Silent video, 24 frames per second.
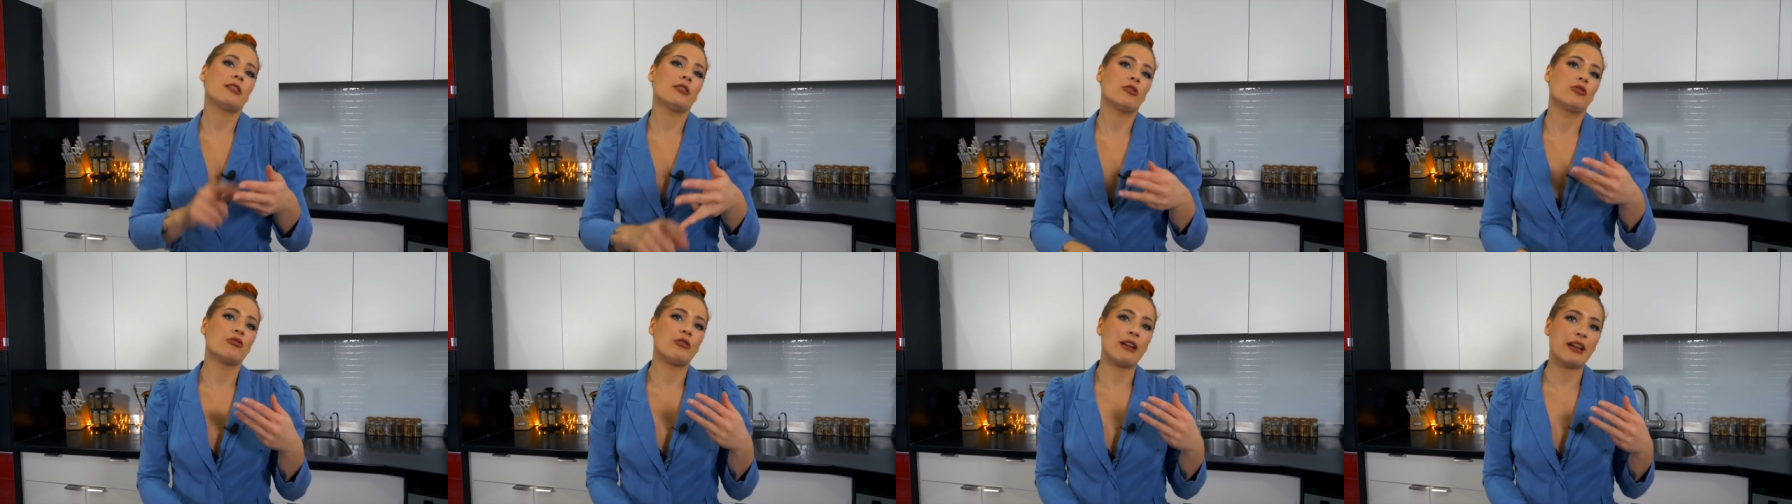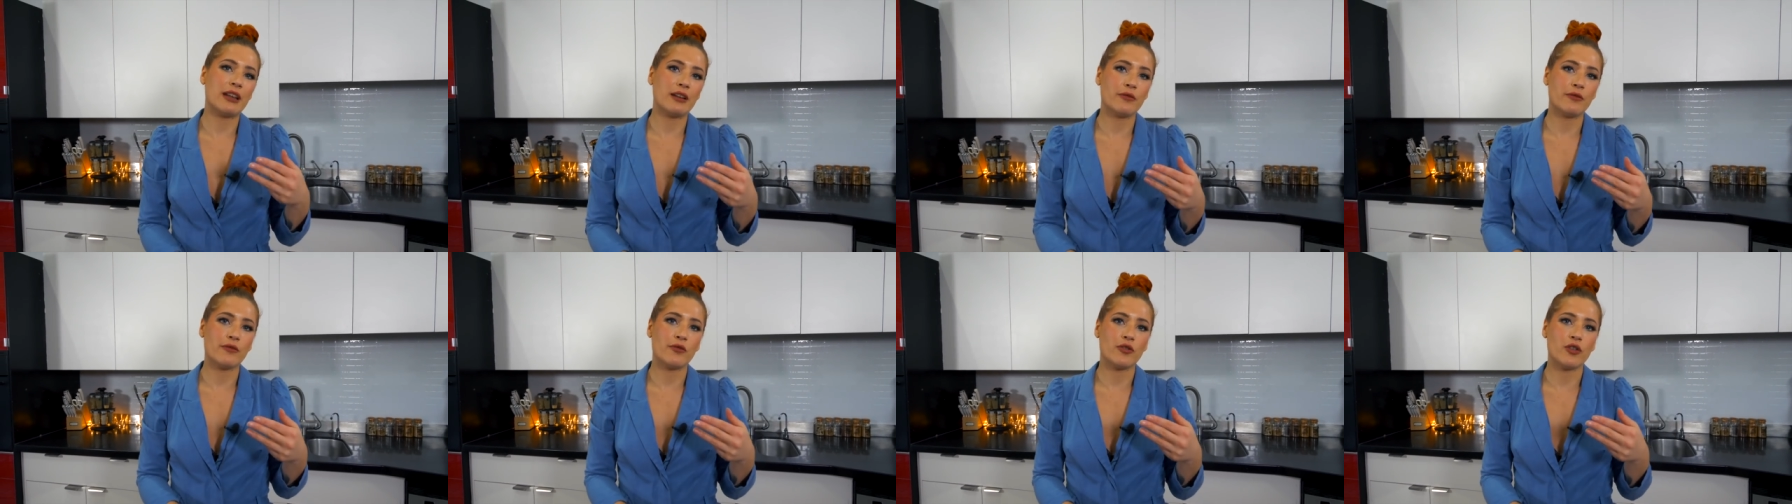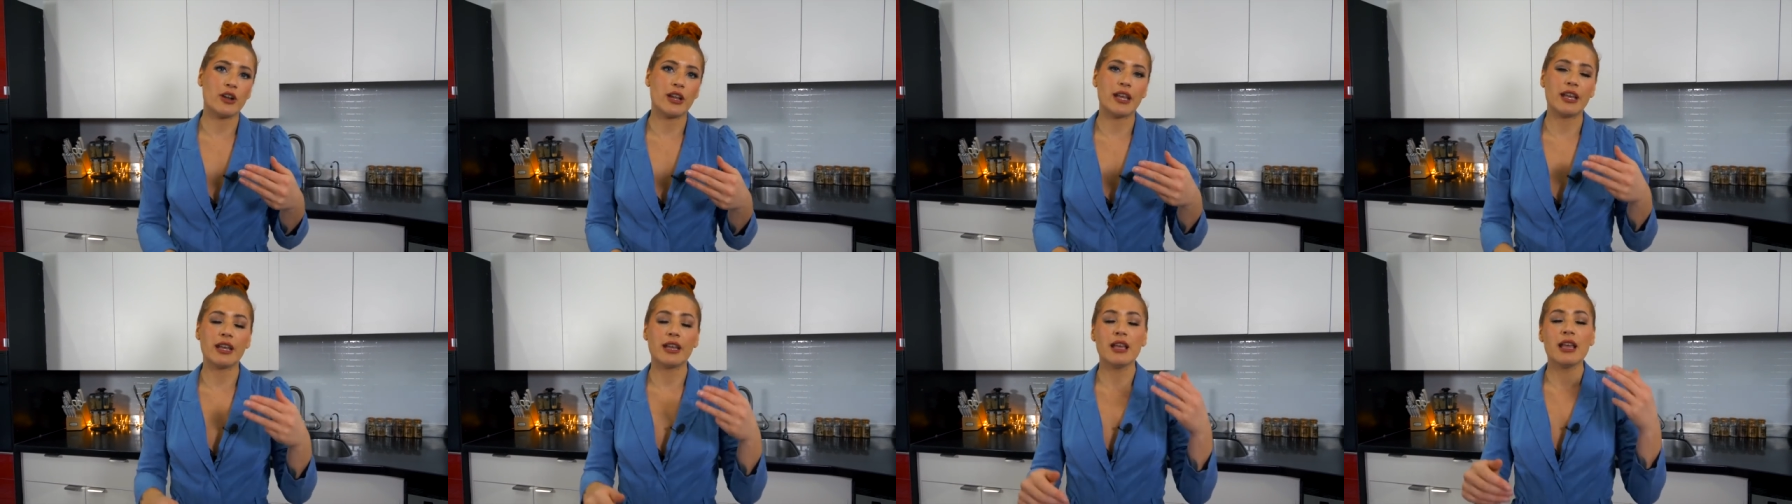
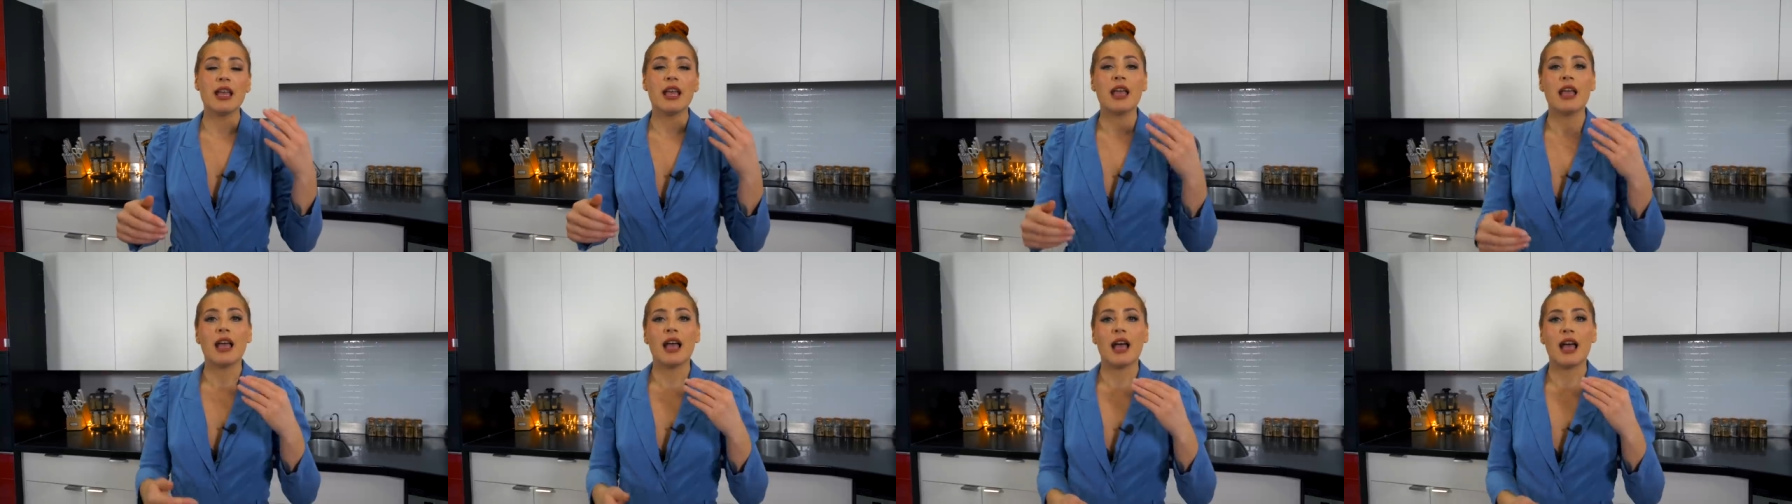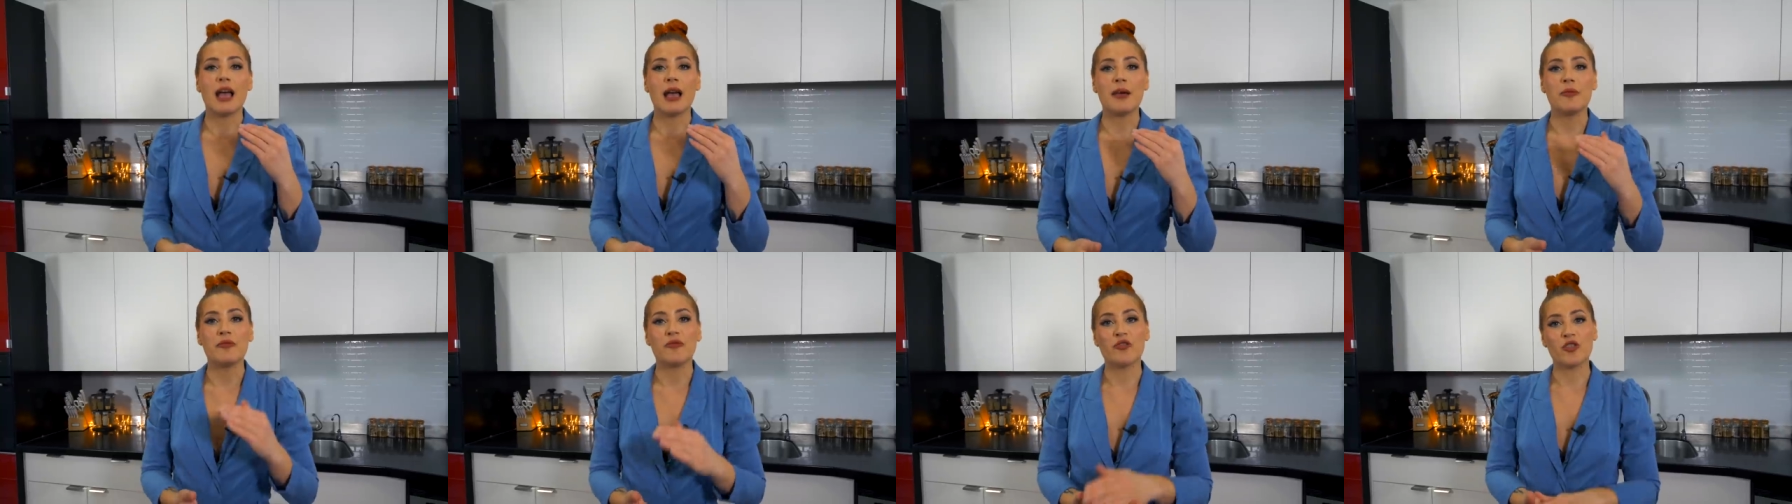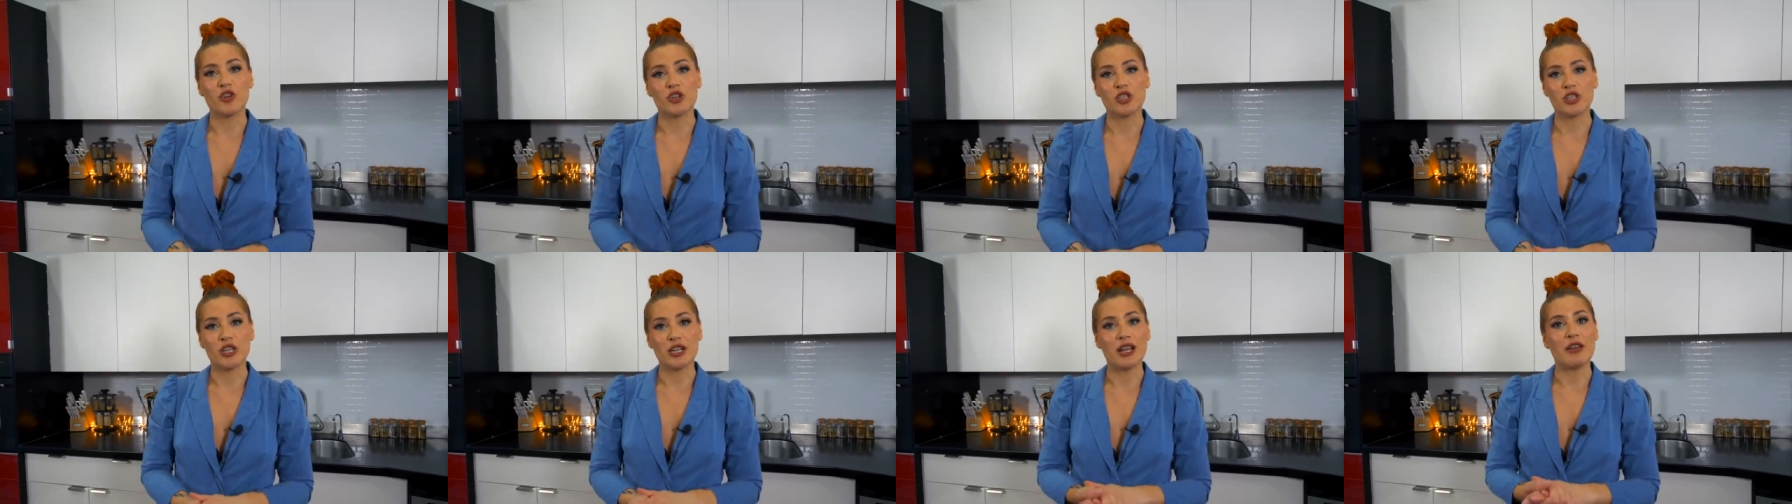grain-free um,
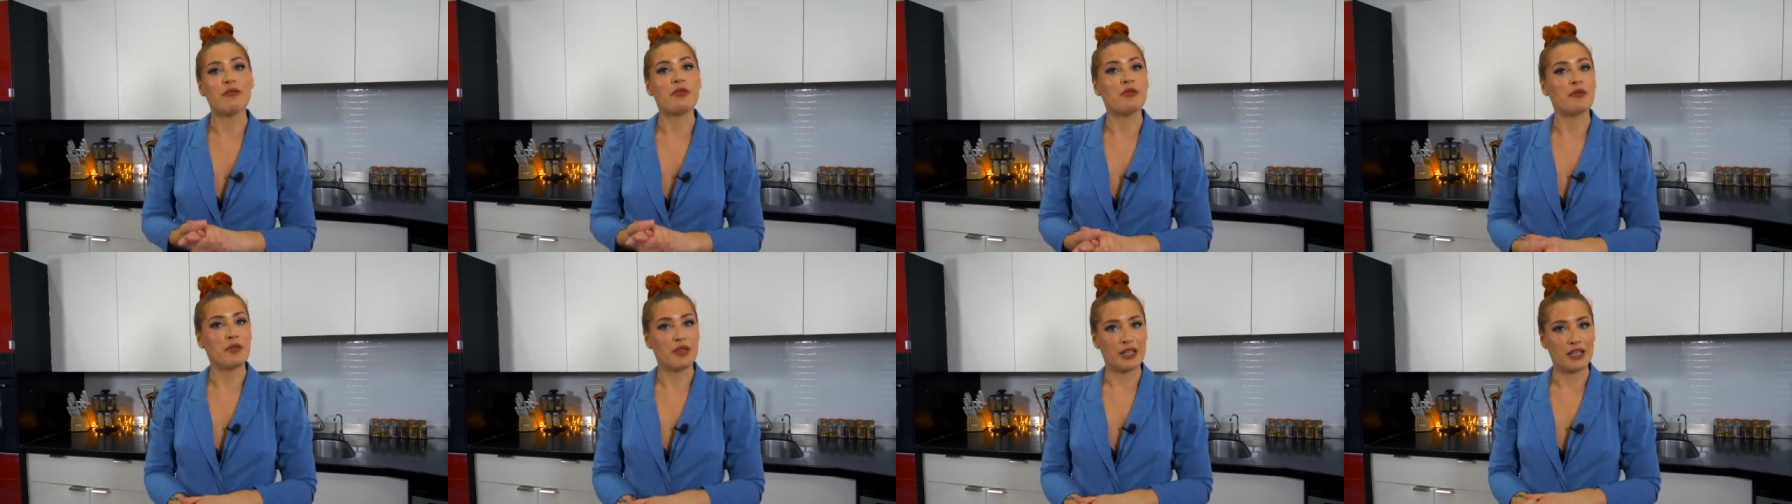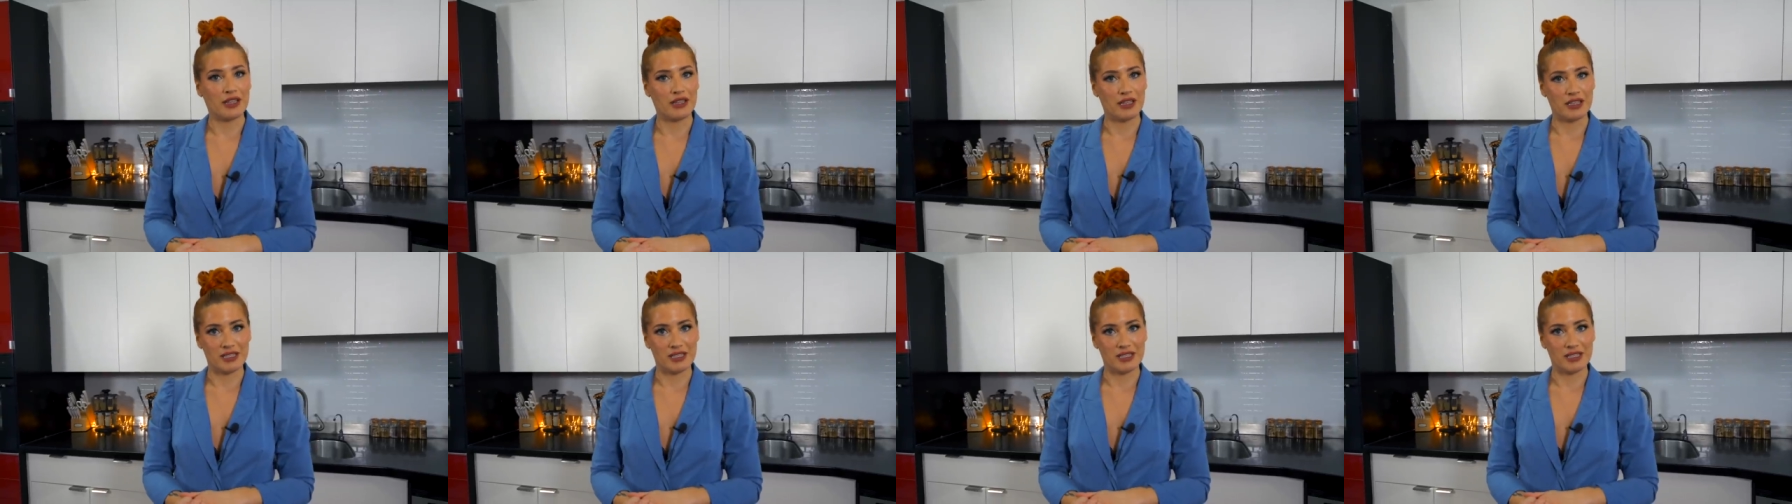version of a vegan